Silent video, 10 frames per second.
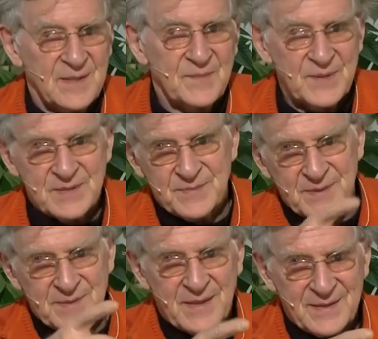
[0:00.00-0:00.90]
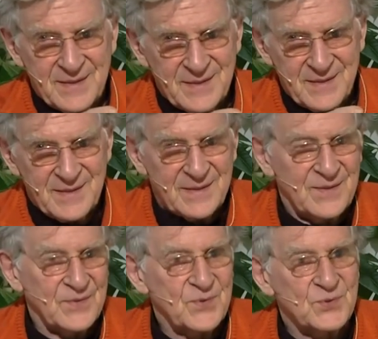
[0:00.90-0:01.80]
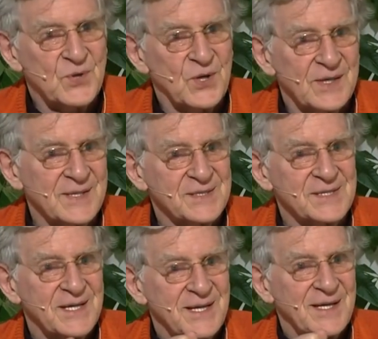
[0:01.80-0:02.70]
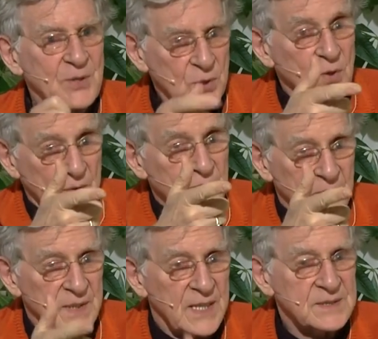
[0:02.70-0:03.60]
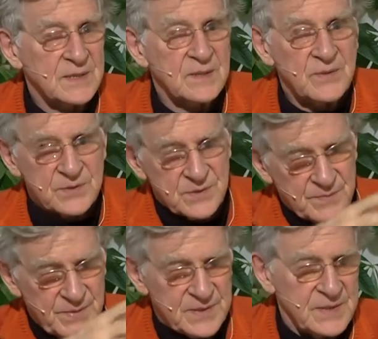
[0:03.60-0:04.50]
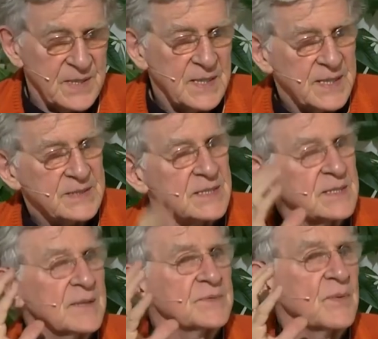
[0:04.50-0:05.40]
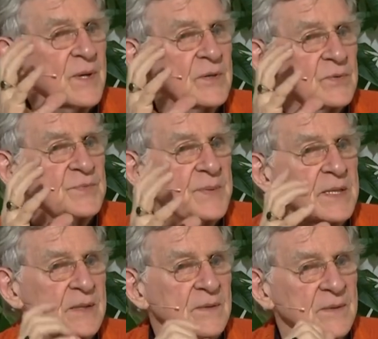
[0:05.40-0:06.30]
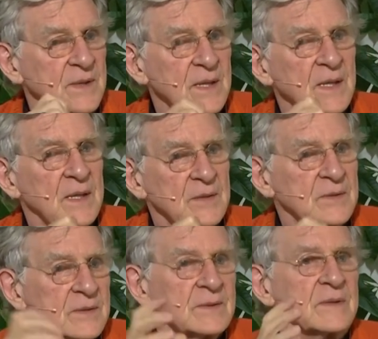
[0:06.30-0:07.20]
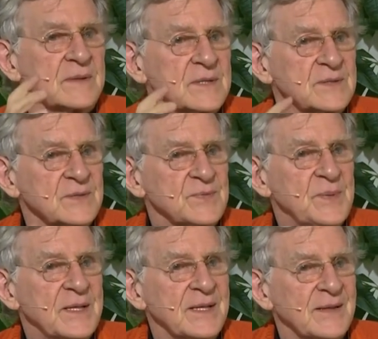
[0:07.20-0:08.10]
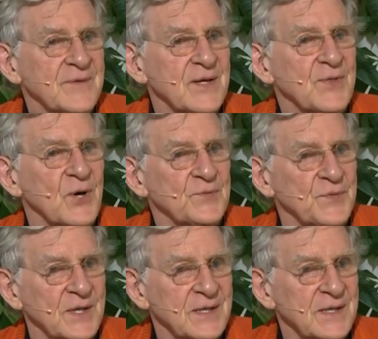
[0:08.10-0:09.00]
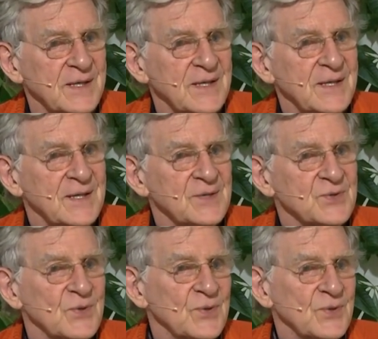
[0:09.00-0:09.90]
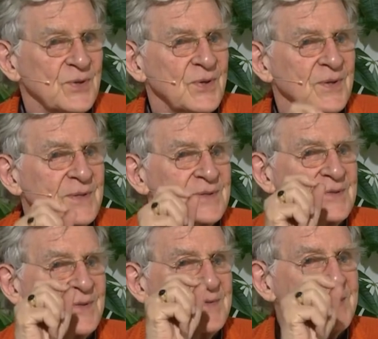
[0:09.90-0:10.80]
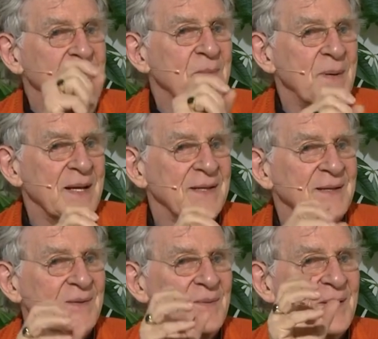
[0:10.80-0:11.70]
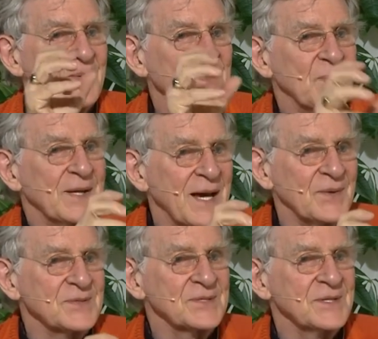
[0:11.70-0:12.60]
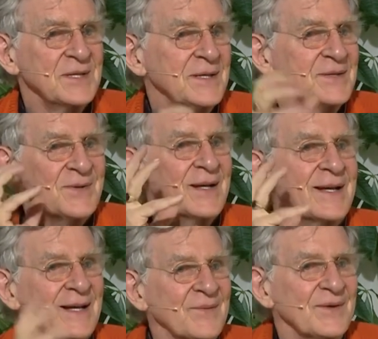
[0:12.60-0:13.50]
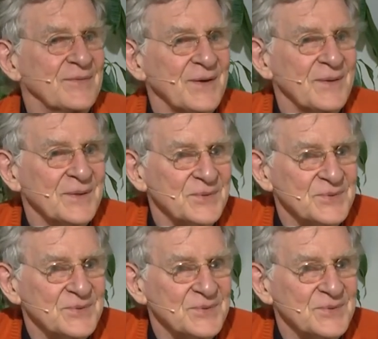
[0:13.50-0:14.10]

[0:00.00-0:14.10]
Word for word: please. But I, you know, you talk in this. No, no. You want to ask another question, please. It's just I'm, the way you speak. You know, you, you're because you're speaking very thoughtfully, so you're sort of syncopated in the way you pronounce. So I can't quite figure out what you